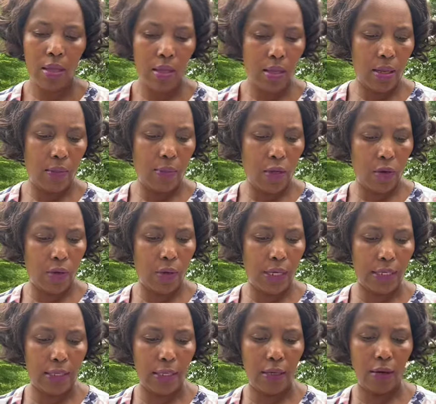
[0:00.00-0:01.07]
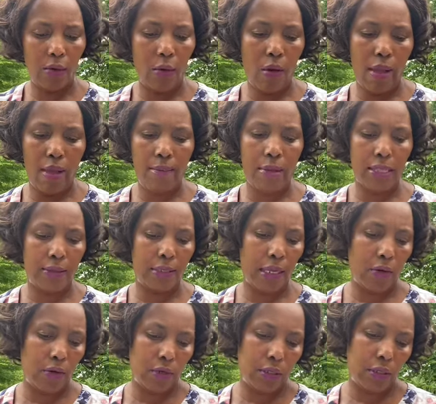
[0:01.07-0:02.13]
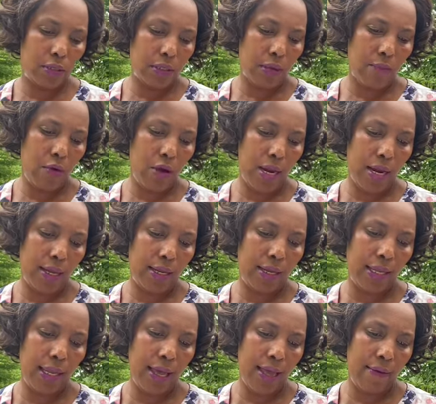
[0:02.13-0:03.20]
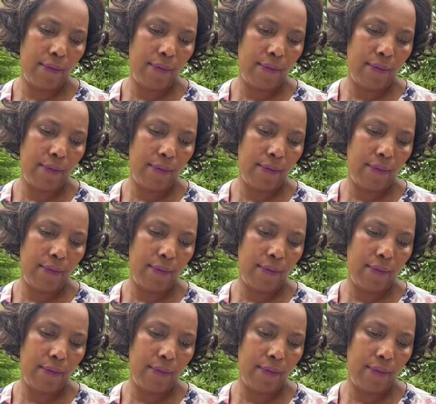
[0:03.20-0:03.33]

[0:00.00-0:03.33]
let me look at the requirements i wrote it somewhere here